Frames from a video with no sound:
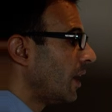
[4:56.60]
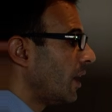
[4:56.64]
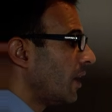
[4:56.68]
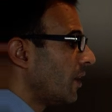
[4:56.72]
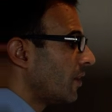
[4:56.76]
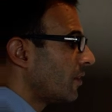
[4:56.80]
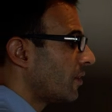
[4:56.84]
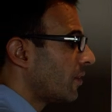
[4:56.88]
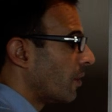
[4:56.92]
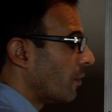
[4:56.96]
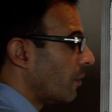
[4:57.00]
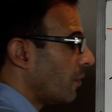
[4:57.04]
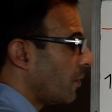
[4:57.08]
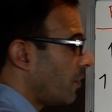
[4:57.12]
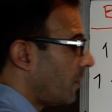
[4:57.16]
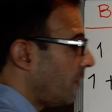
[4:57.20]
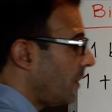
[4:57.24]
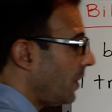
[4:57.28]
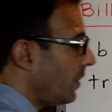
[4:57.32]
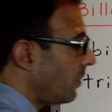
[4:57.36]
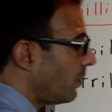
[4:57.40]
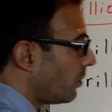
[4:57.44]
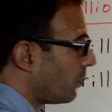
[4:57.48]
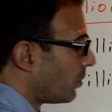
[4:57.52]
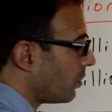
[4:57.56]
So
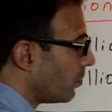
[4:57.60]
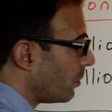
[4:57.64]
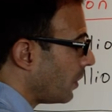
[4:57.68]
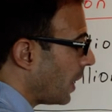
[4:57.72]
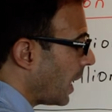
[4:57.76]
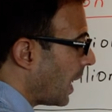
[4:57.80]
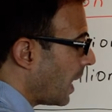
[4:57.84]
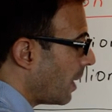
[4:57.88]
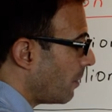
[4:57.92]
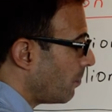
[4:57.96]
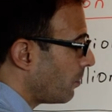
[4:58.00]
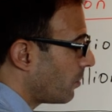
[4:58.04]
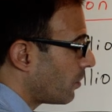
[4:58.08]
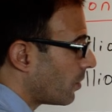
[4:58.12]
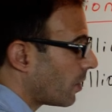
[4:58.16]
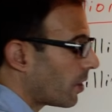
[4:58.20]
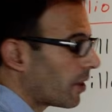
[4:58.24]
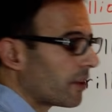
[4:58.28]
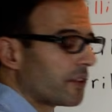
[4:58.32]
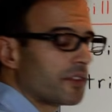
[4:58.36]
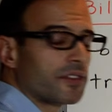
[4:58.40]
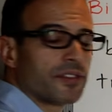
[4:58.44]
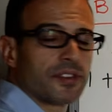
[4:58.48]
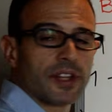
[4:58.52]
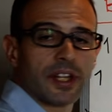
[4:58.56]
these two names are
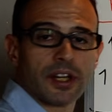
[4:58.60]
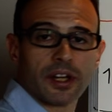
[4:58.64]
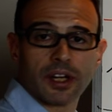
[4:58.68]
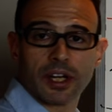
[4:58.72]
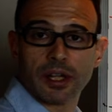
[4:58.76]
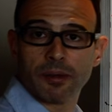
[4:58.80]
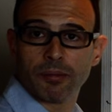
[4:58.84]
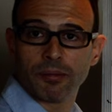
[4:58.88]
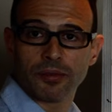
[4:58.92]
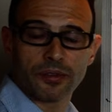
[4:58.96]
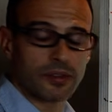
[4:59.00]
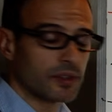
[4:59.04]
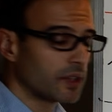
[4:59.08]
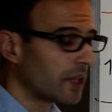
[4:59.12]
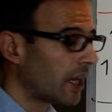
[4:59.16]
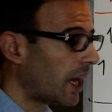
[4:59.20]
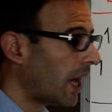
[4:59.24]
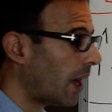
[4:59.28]
synonyms.